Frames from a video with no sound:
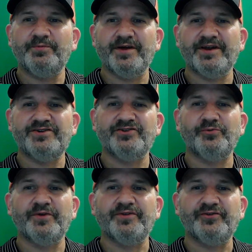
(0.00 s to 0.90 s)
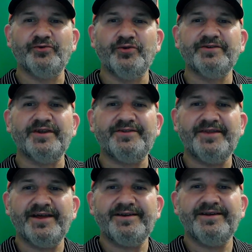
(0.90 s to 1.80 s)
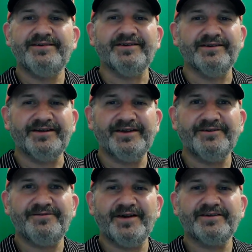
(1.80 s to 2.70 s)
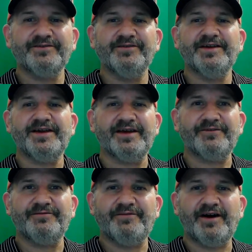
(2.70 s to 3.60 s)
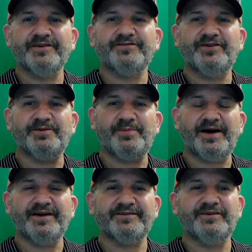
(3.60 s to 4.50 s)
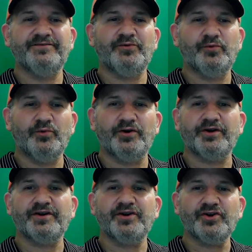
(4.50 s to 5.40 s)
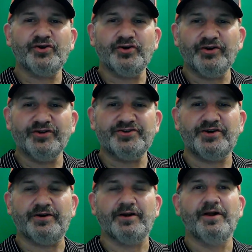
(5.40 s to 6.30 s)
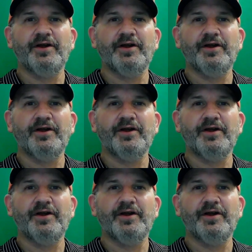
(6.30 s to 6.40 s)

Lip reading: your managers with the tools that they need to lead effectively and foster a positive work culture.